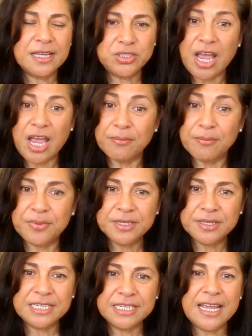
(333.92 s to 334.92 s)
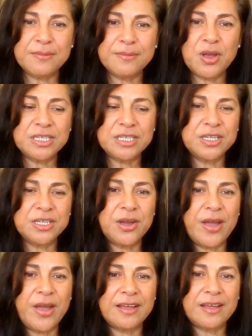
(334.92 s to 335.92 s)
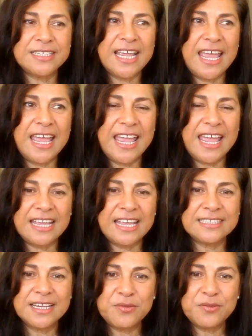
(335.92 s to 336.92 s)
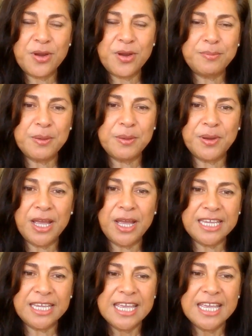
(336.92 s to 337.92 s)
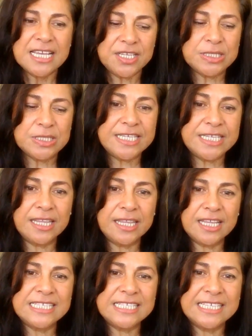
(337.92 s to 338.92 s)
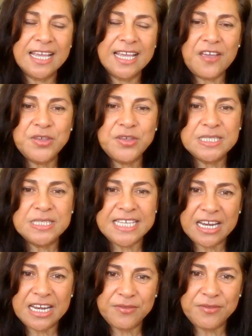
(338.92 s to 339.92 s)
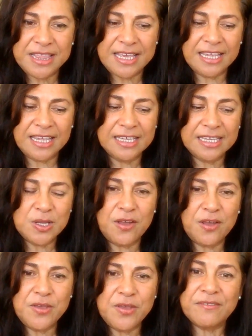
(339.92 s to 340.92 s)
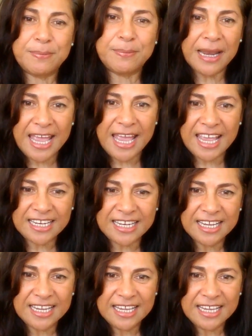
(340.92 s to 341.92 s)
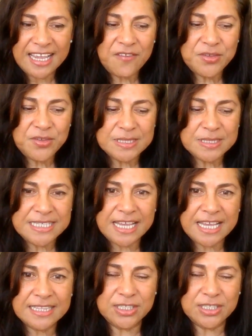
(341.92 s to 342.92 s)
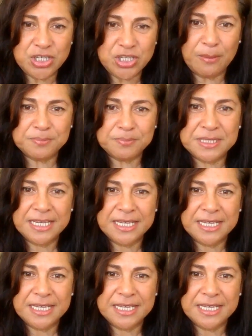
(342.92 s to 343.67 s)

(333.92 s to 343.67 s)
Jump. Today I'm going to go out and ride my bike. So set these, if you set everything, you know, if you have a plan, if you set the jumps,